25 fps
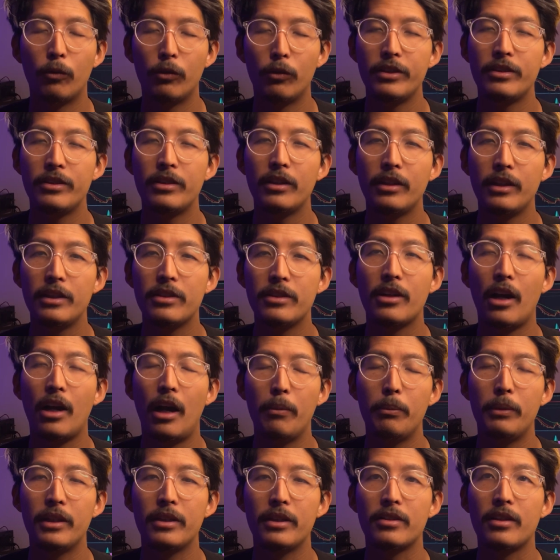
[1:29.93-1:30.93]
recently has
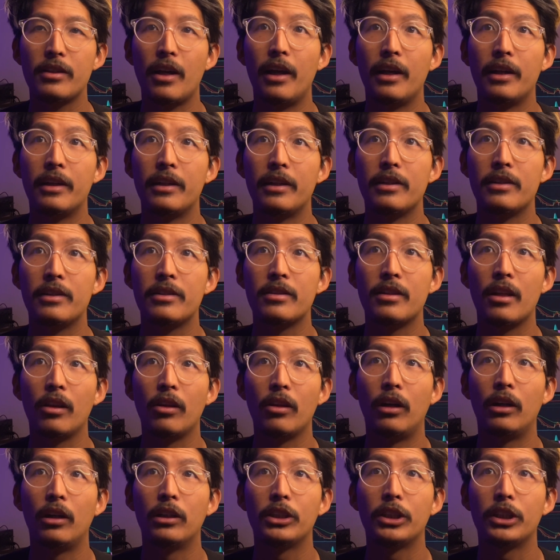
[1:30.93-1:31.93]
got me excited is the
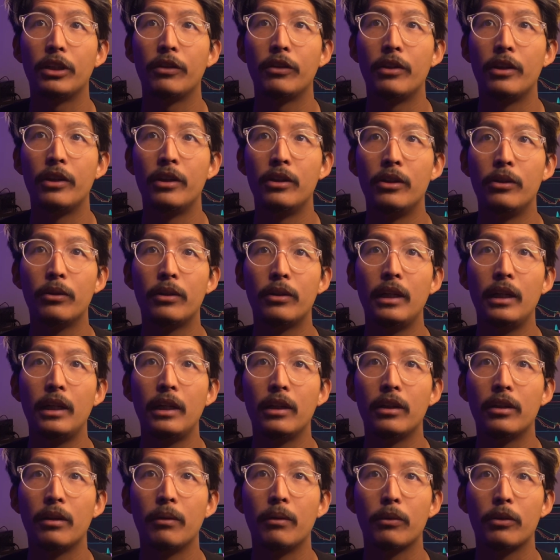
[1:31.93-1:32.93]
launch of the new
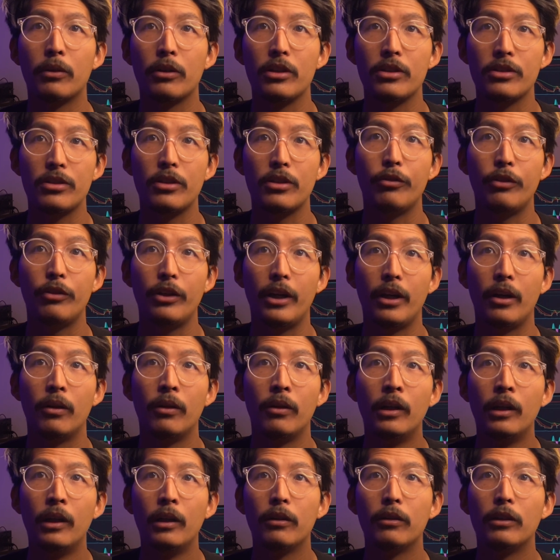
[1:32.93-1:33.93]
kingdom, Crystalvale,
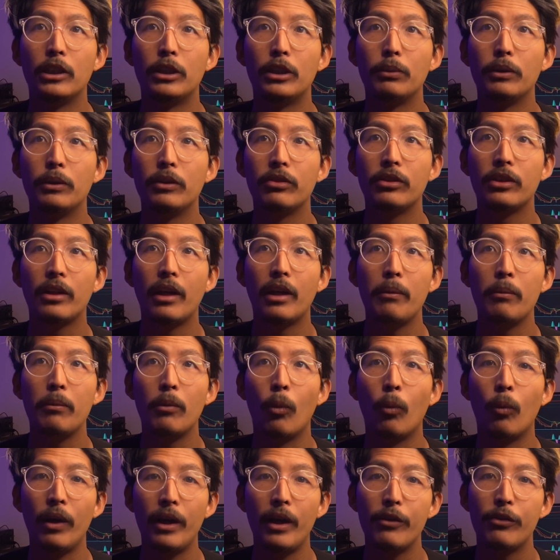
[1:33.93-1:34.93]
which moves the game
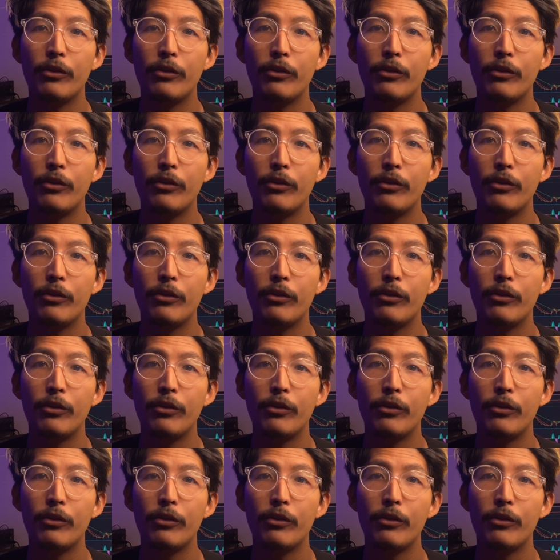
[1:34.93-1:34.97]
away